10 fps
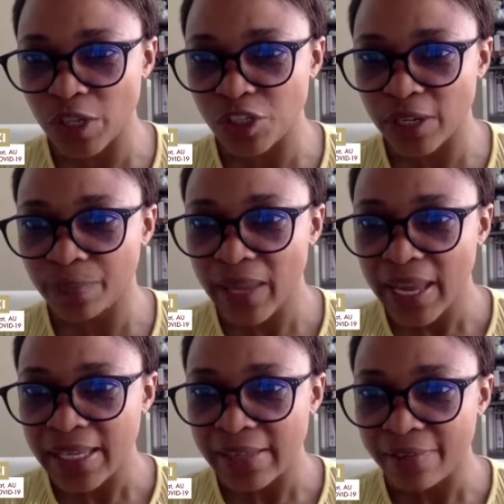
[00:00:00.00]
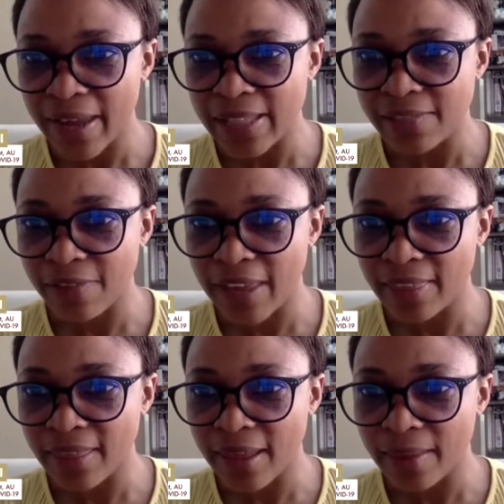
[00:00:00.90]
each question. It's
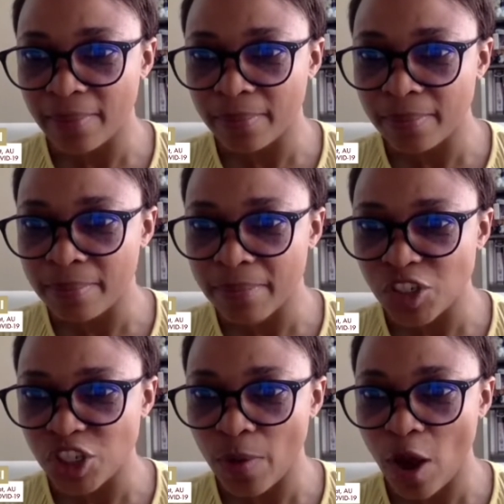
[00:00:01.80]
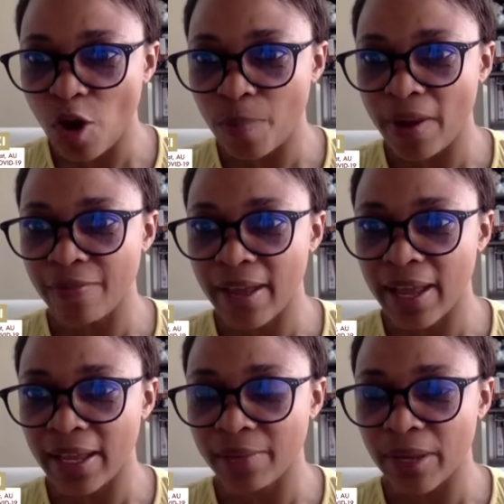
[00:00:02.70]
Faith Mbiju, I hope
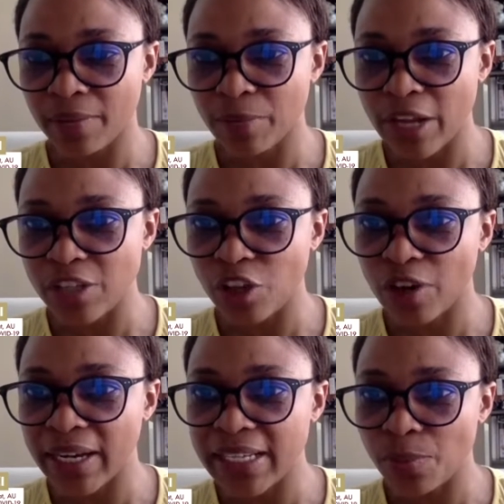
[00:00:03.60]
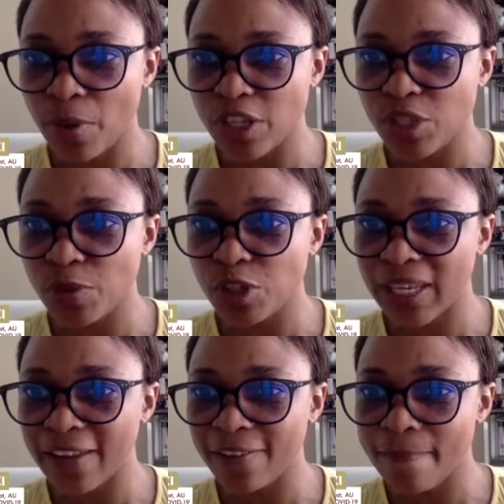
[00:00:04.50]
I've pronounced it correctly. Is it possible
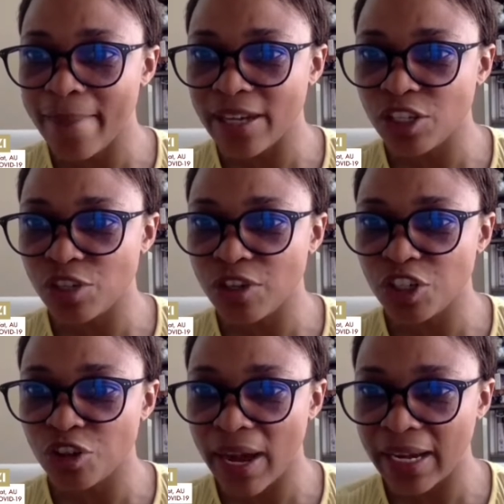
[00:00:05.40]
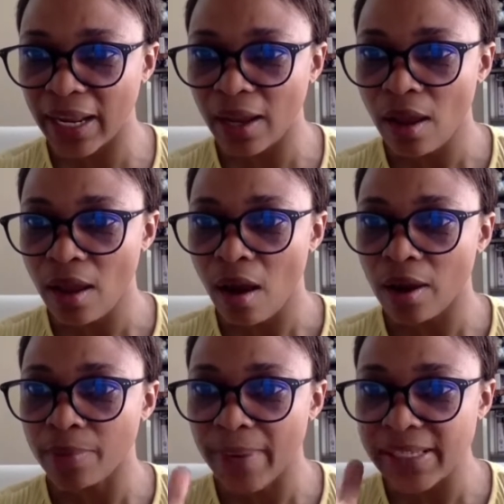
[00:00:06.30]
to give mandatory training
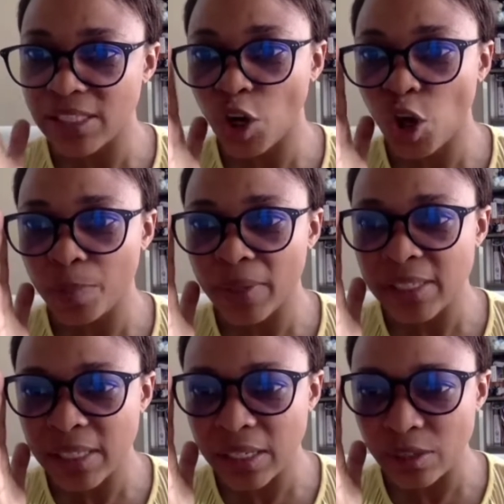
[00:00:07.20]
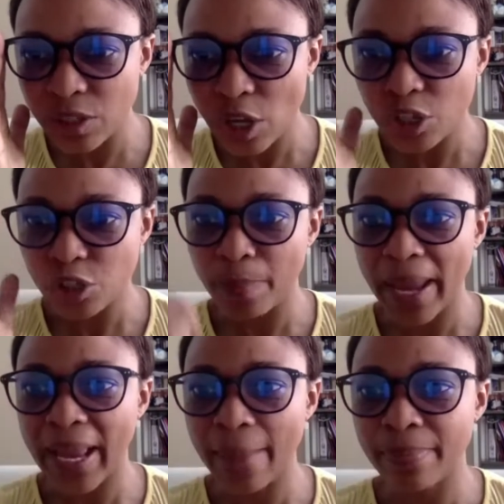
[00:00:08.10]
on basic coping skills to
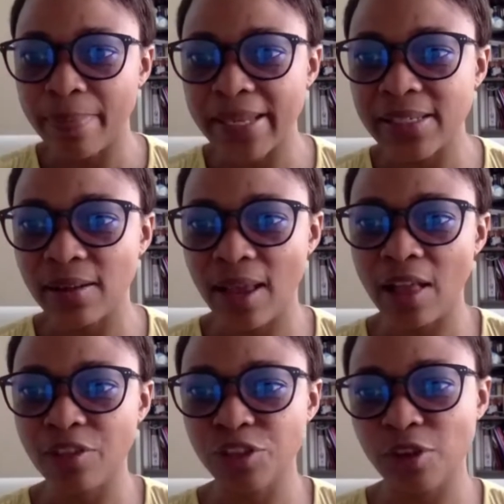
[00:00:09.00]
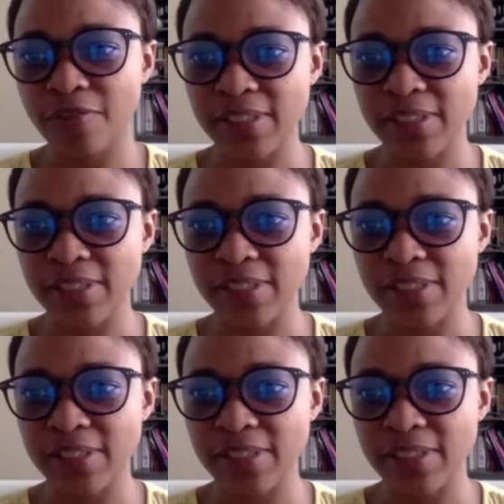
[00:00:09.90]
back up mental health